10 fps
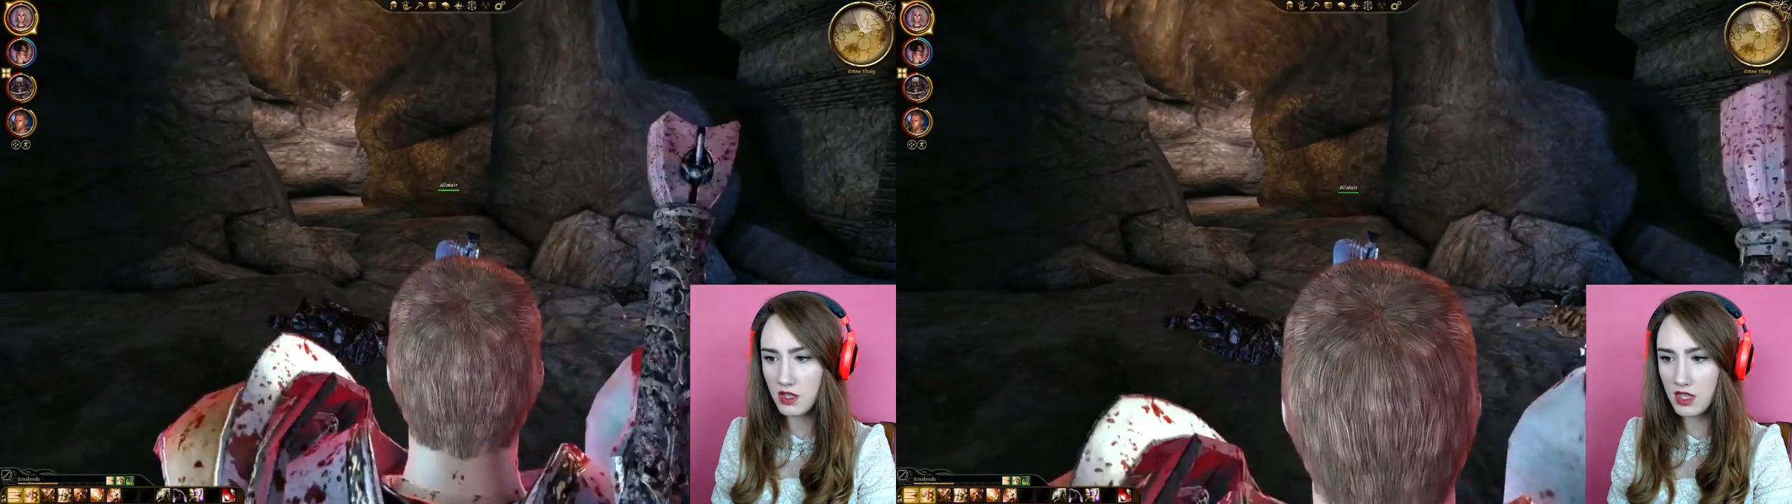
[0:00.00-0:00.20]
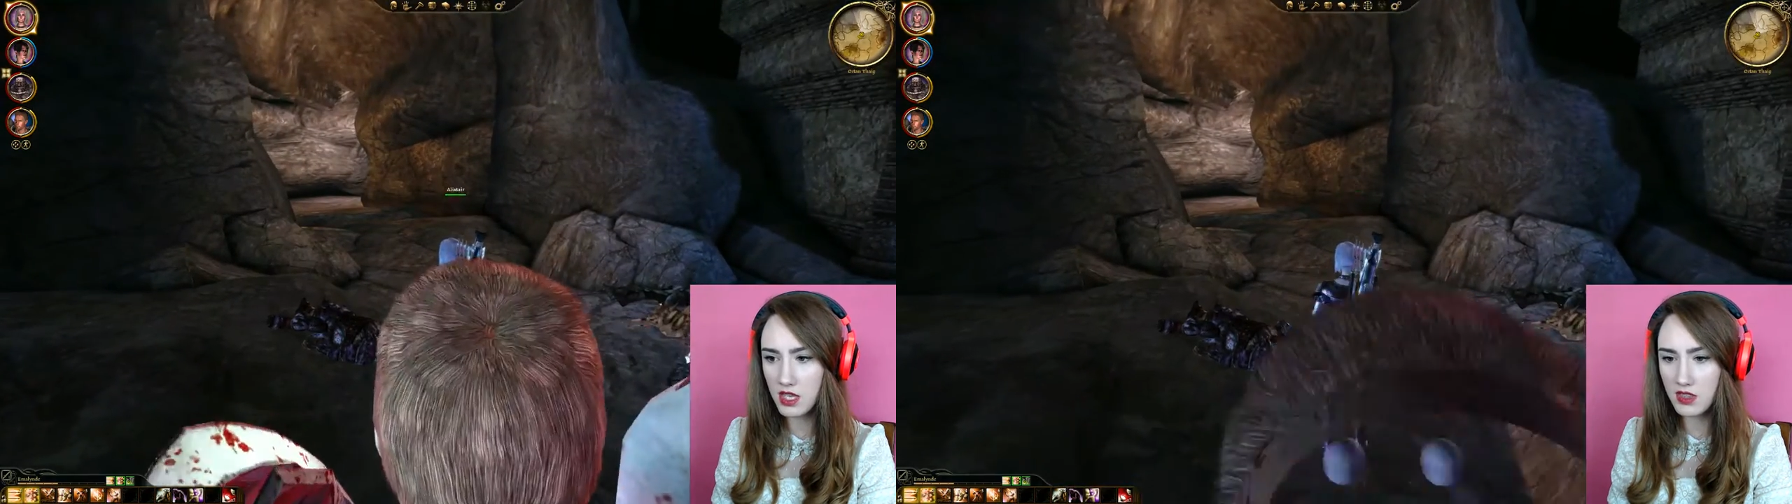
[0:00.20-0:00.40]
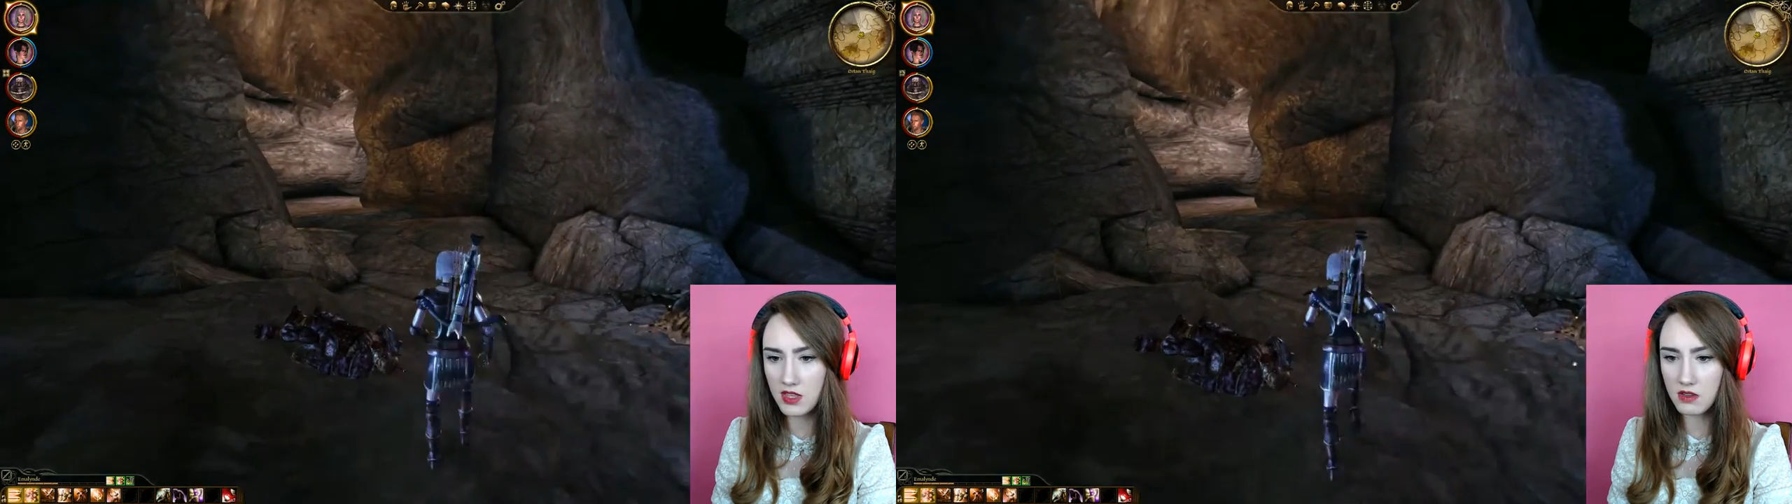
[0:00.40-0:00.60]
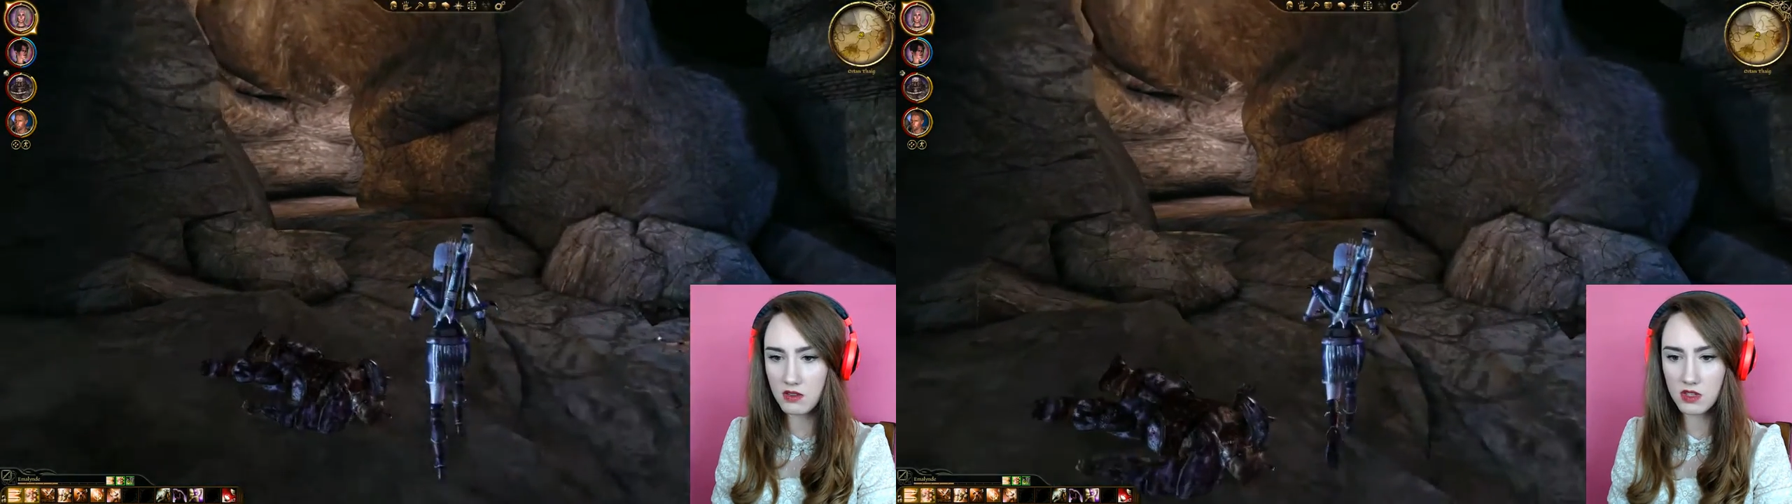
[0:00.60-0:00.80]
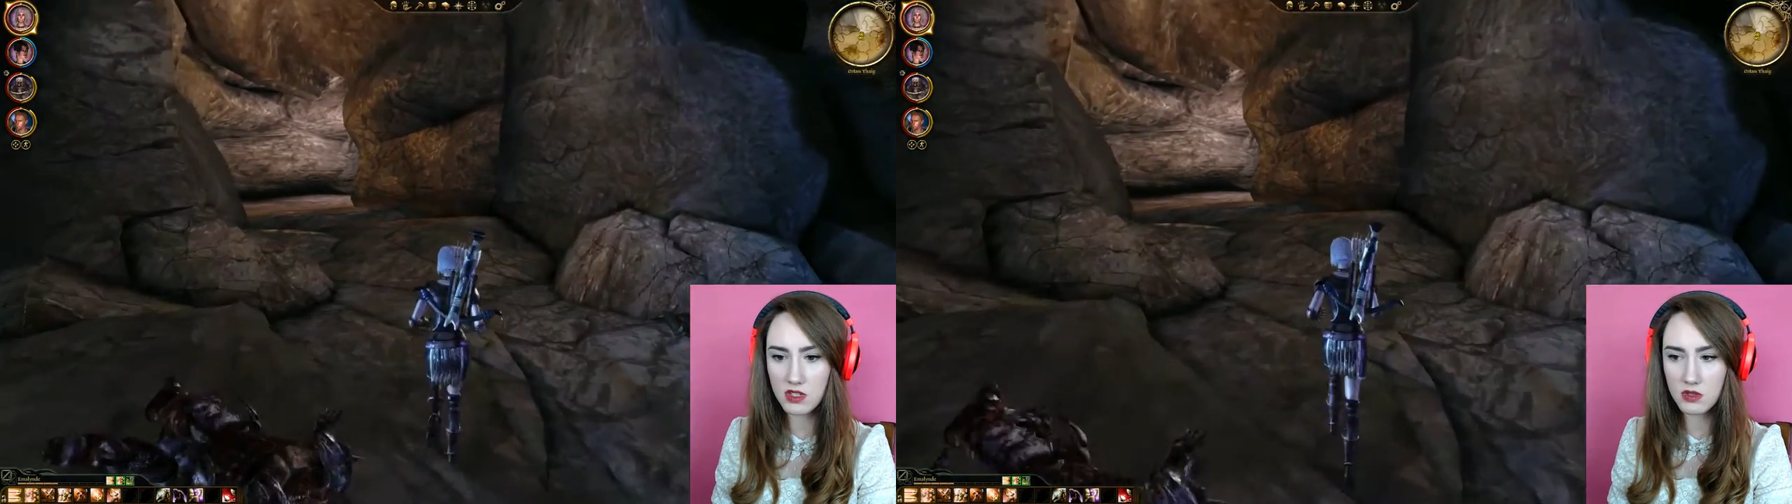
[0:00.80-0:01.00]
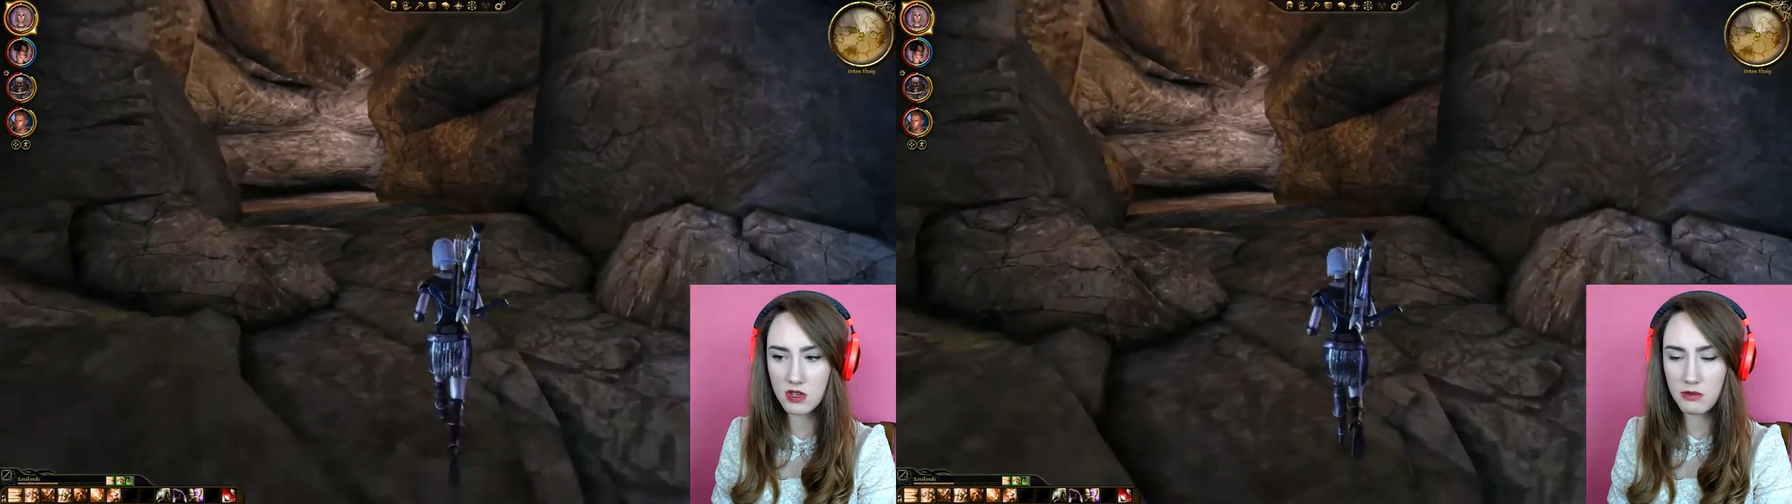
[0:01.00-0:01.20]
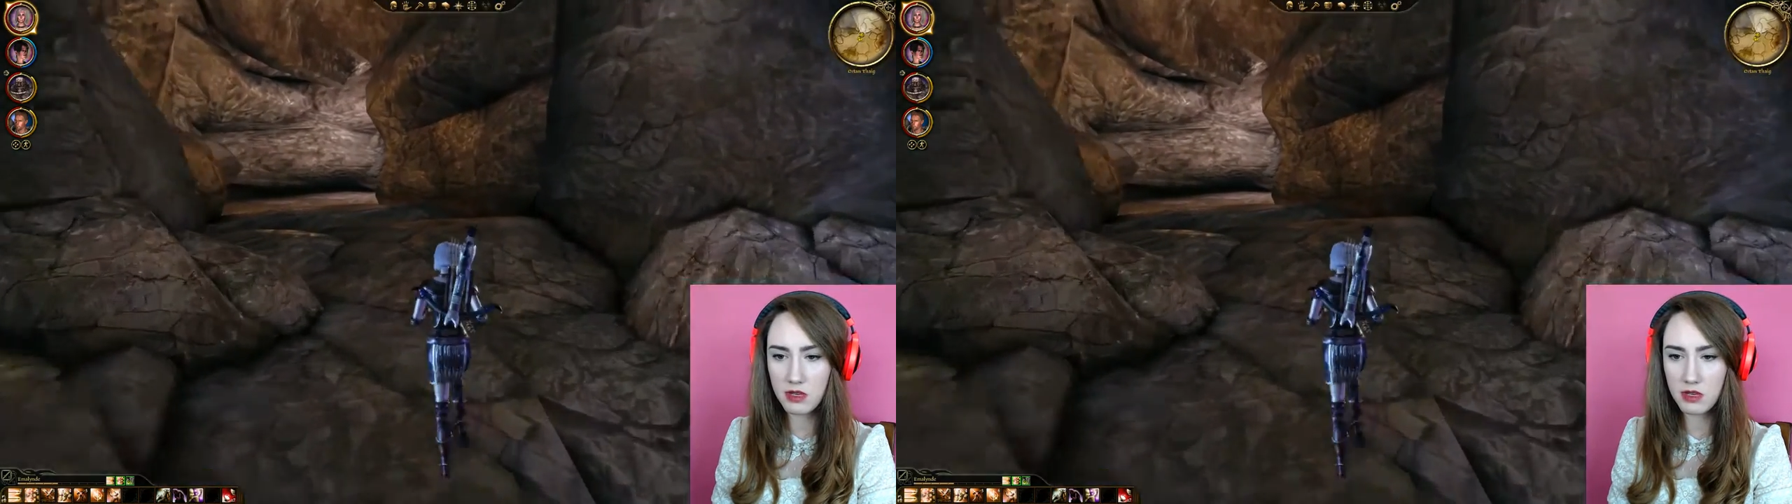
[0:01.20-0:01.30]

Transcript: yeah, they don't look as creepy